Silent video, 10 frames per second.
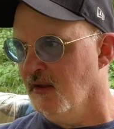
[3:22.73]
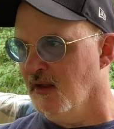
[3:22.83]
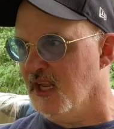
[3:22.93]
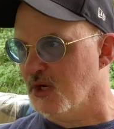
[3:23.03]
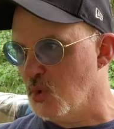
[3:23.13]

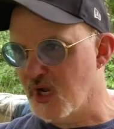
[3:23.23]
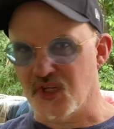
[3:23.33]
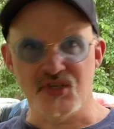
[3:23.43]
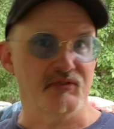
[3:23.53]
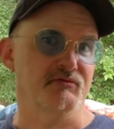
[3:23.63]
it
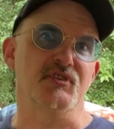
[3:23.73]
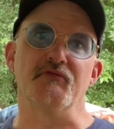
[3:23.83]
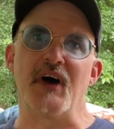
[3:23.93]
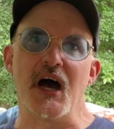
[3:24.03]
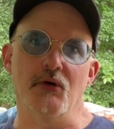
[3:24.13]
quickly
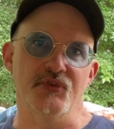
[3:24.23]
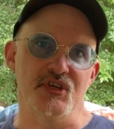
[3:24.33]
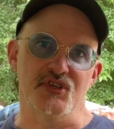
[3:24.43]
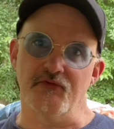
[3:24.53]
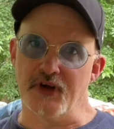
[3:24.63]
devolved
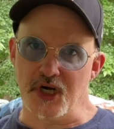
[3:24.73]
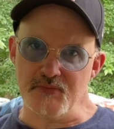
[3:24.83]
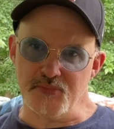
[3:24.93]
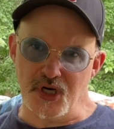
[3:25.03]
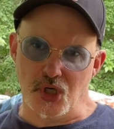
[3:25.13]
into very
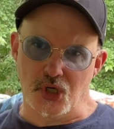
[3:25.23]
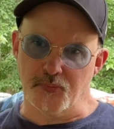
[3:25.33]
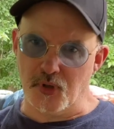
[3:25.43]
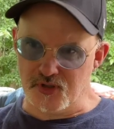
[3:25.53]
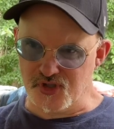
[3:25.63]
bitter,
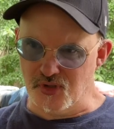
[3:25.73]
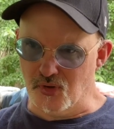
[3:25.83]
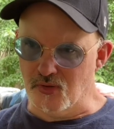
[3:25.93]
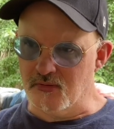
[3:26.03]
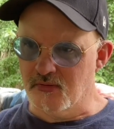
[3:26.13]

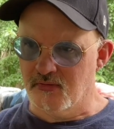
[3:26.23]
personal,